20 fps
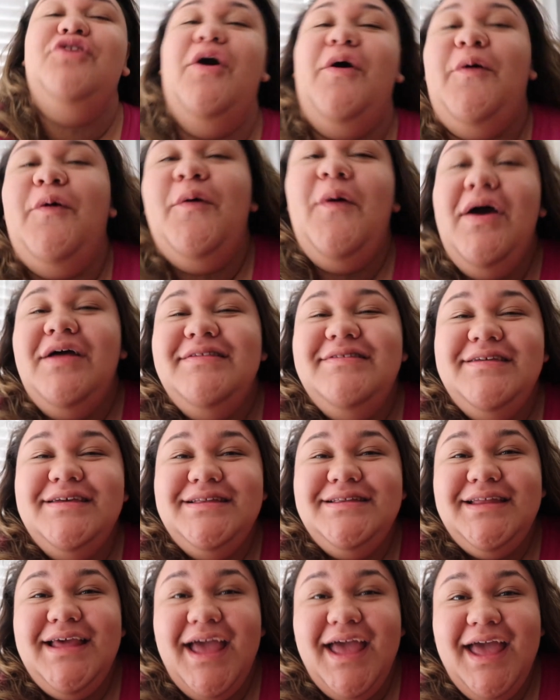So
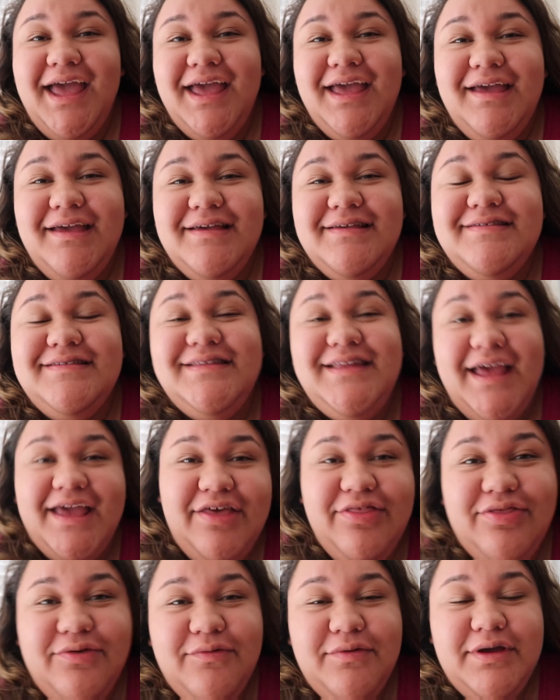today is
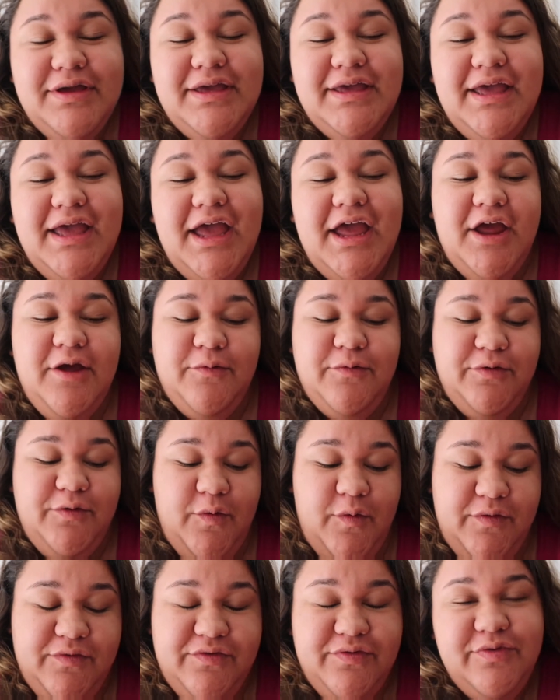day three and we're
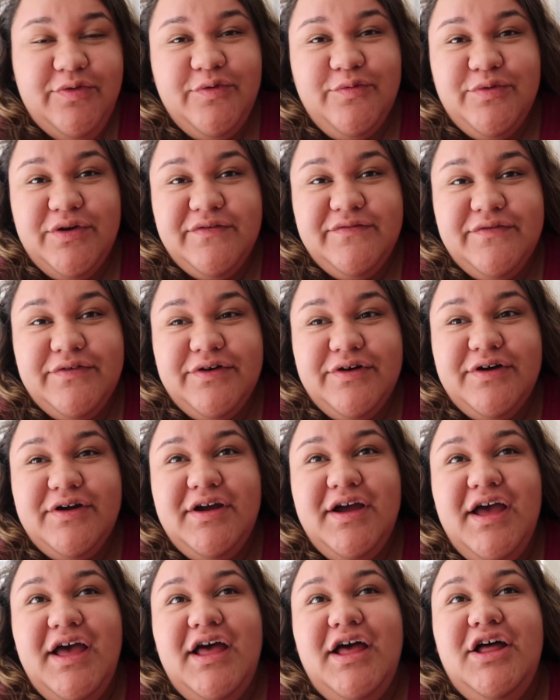going to the
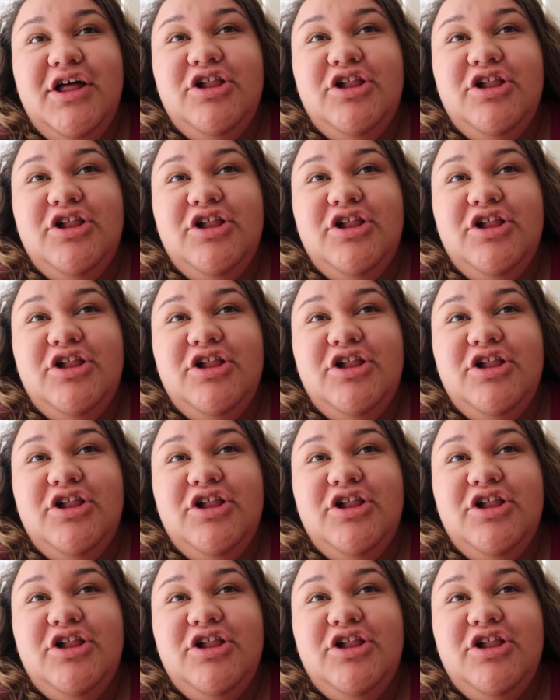river.